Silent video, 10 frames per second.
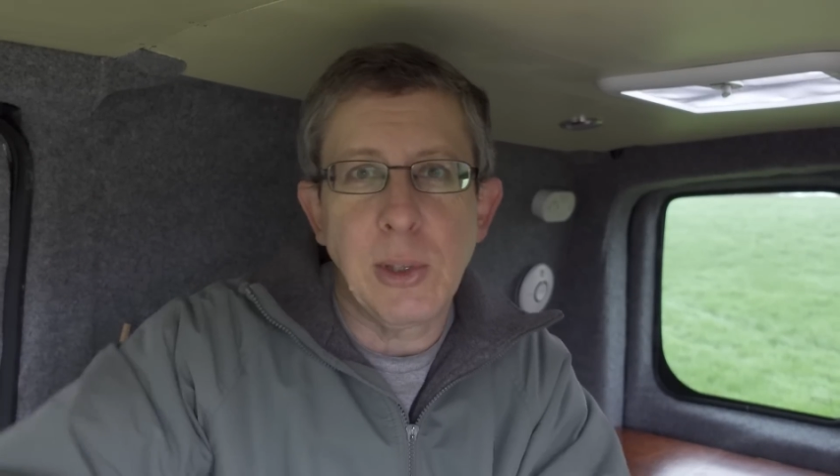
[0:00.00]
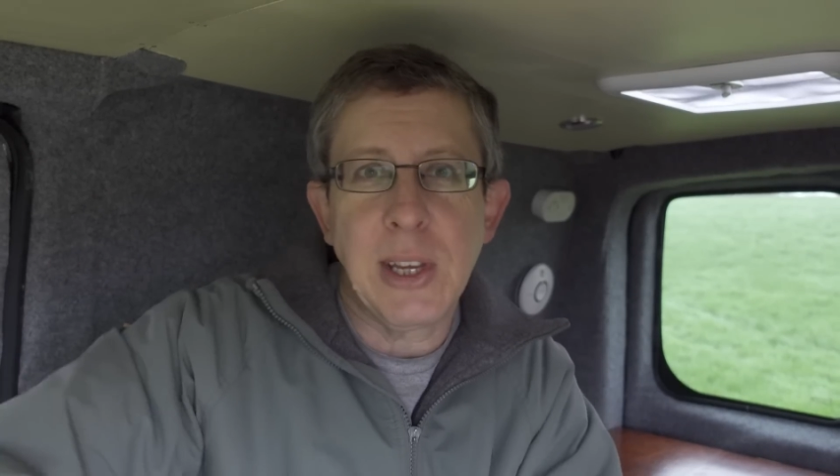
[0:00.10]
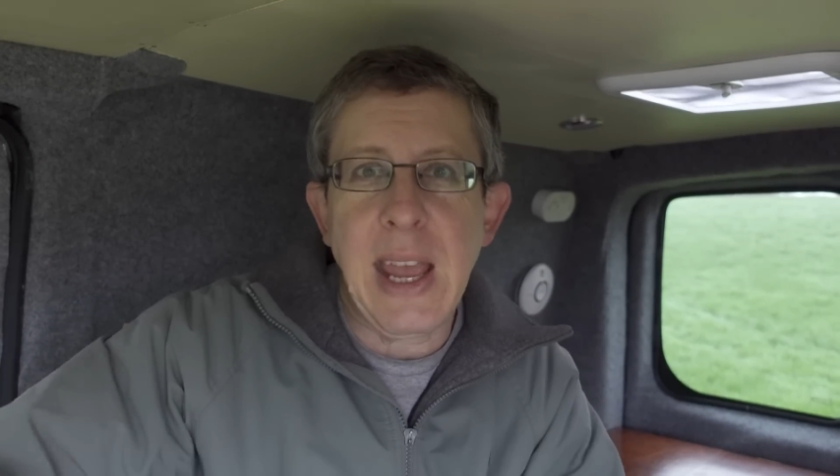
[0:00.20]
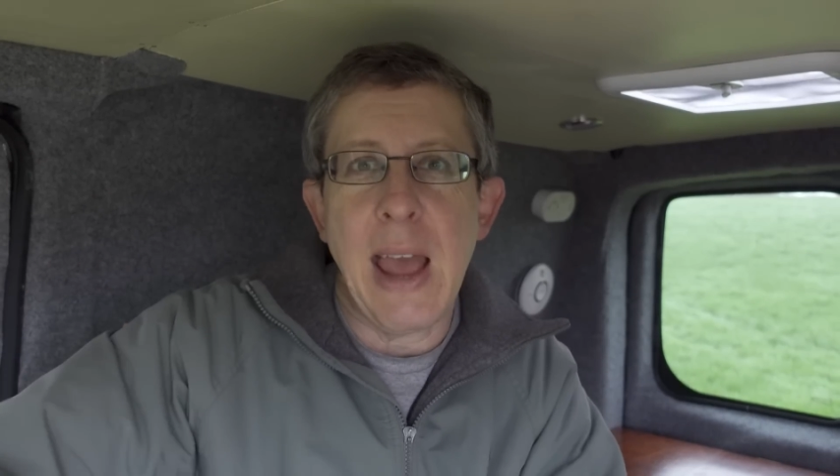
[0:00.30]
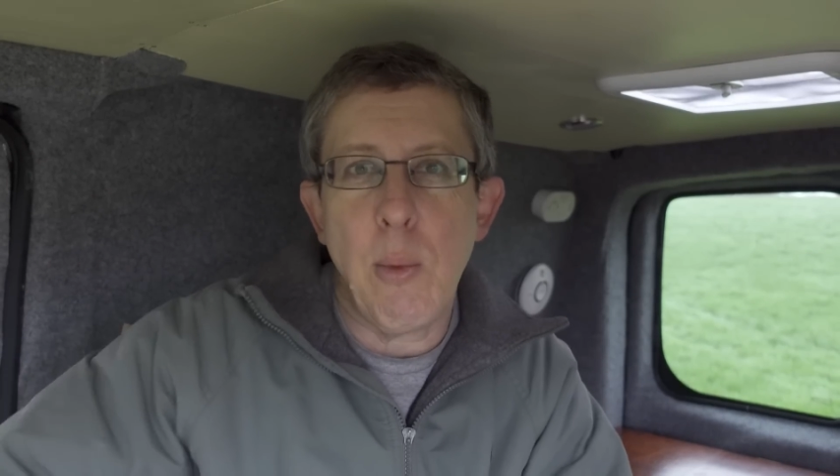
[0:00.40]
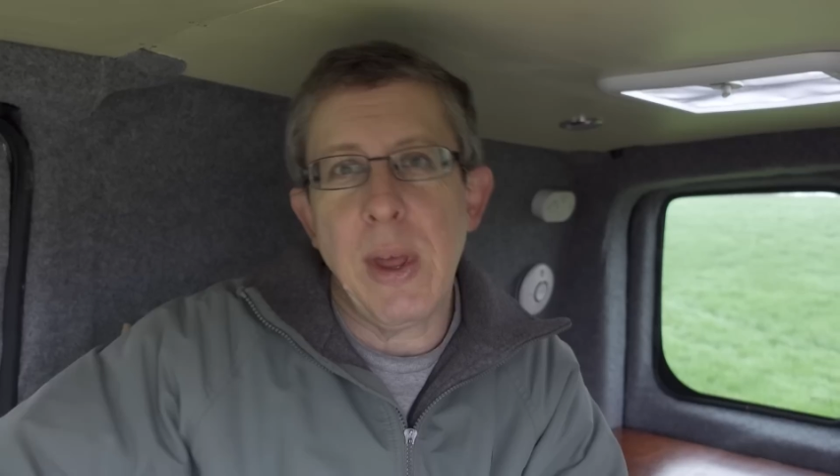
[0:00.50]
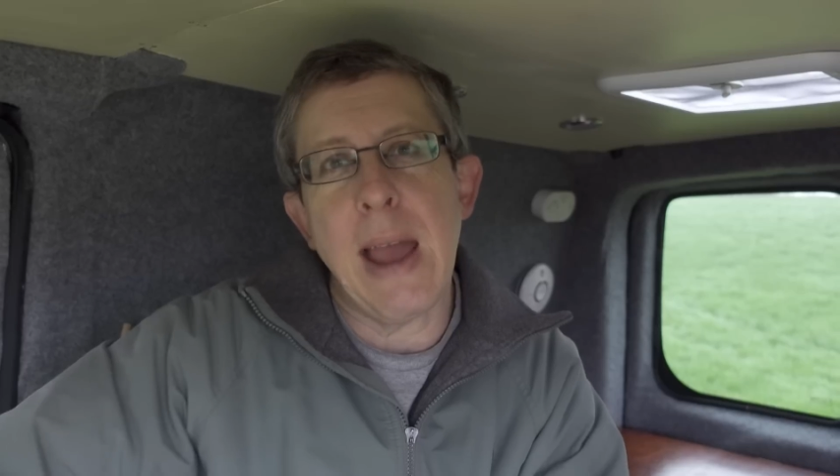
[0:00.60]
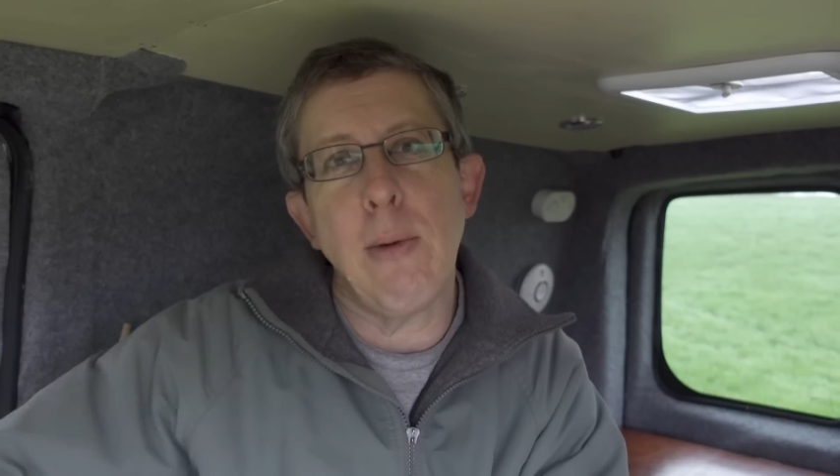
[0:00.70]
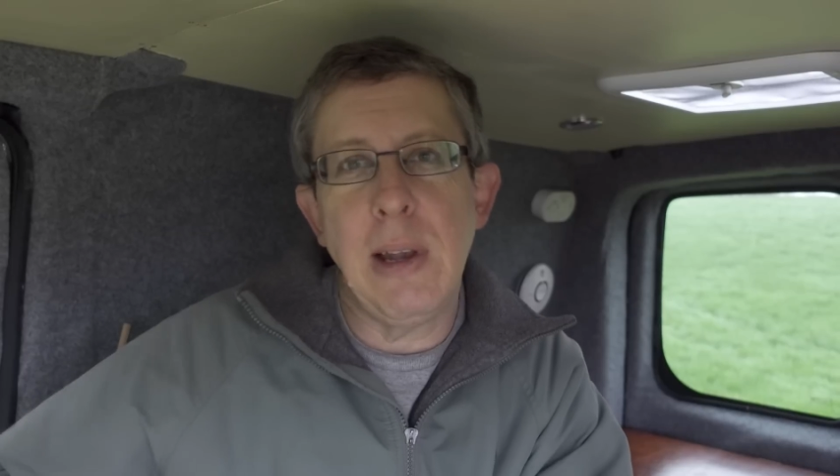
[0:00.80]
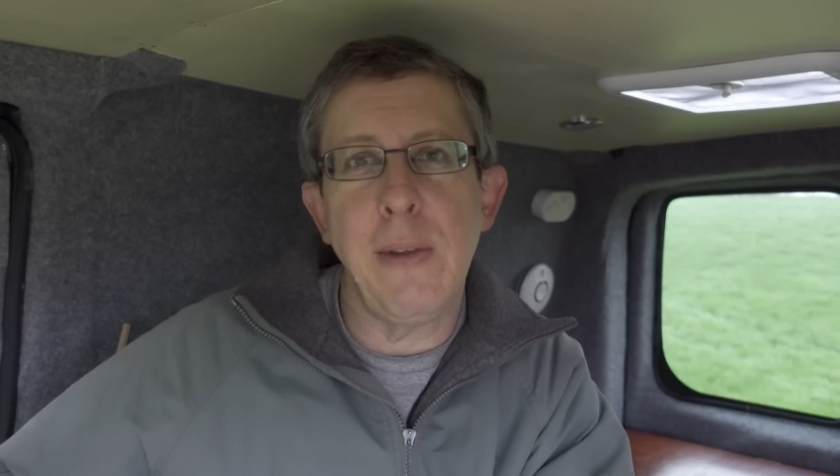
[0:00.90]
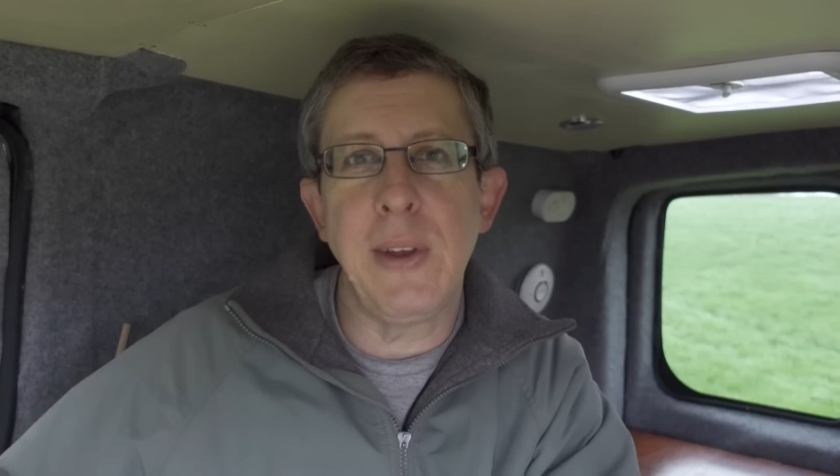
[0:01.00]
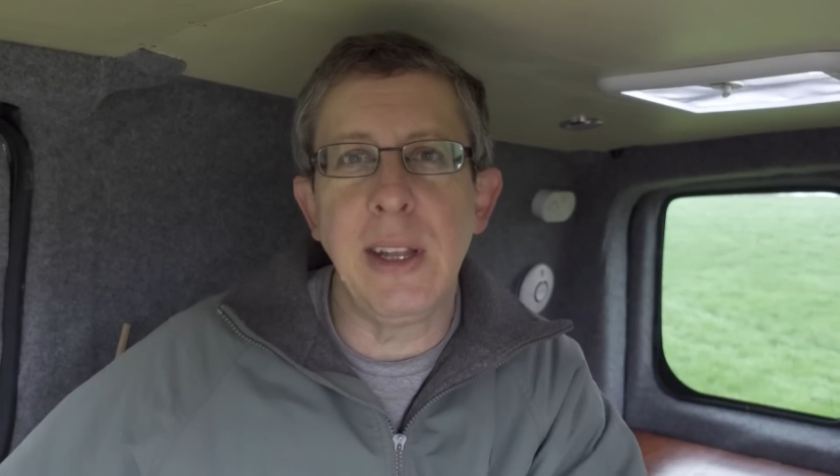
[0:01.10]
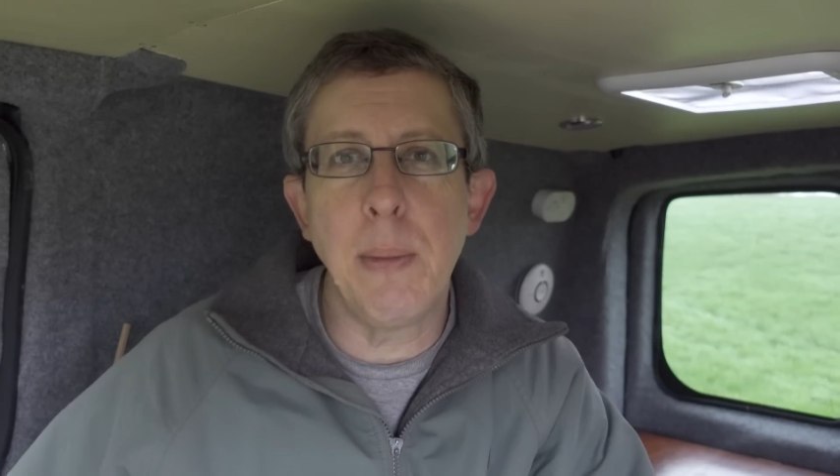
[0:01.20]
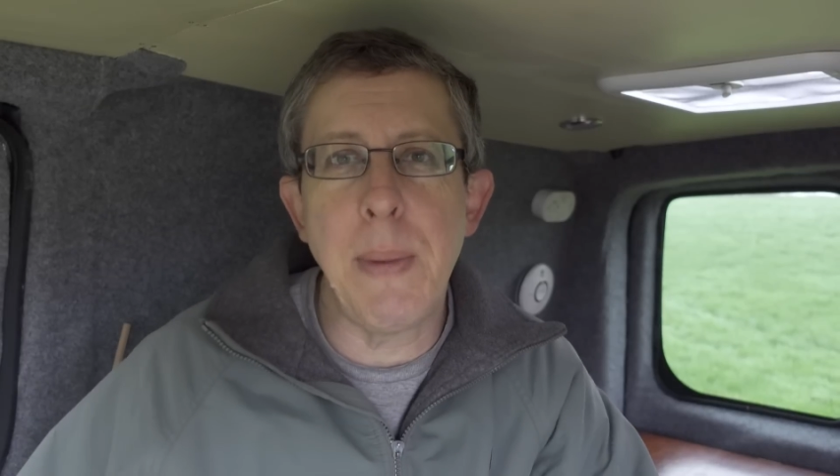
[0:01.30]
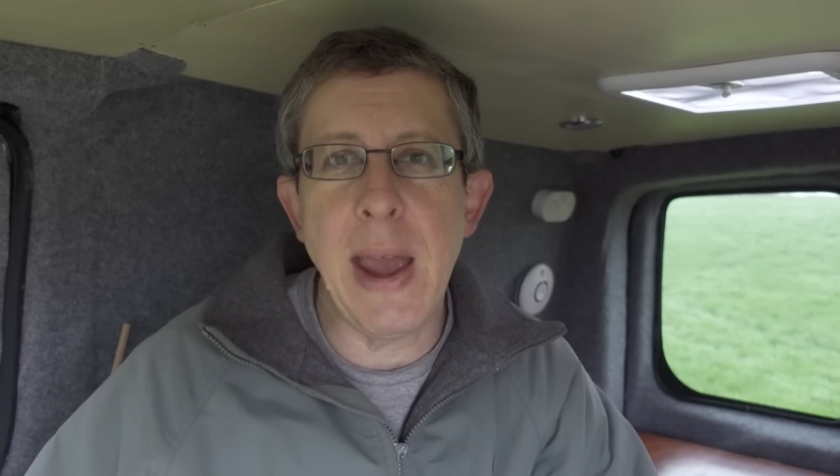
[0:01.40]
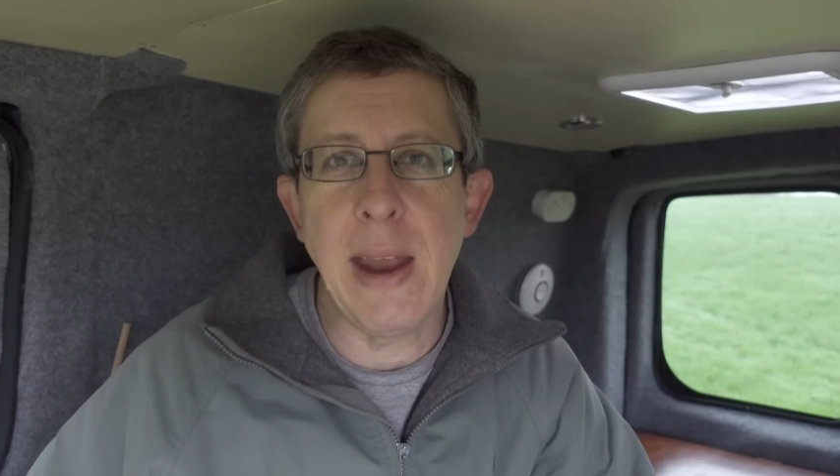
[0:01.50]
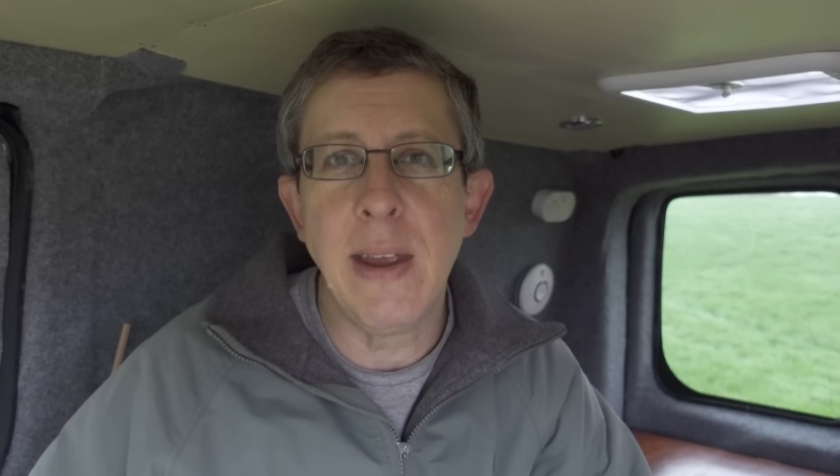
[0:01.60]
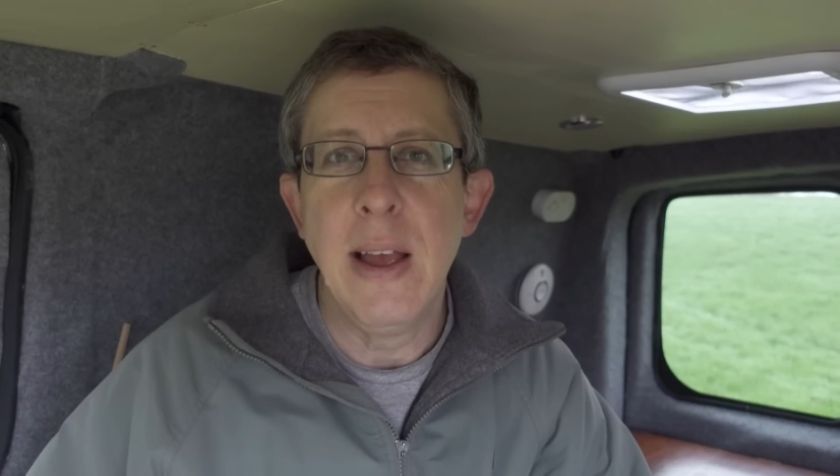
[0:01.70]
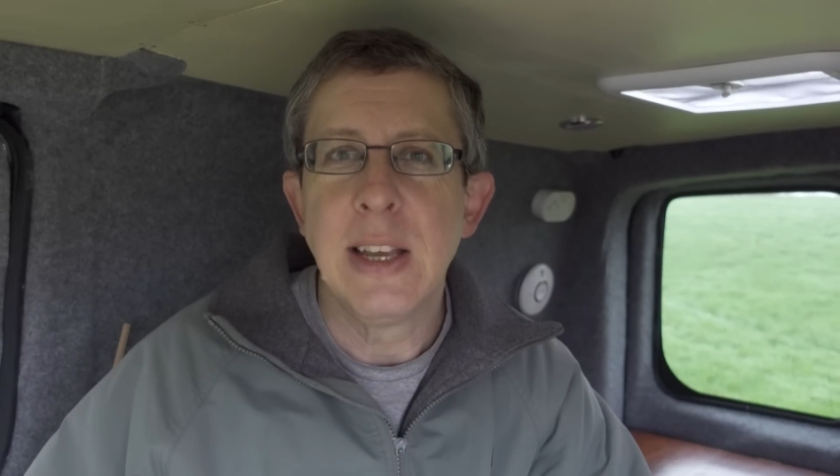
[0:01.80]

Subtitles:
to get without lifting the bed.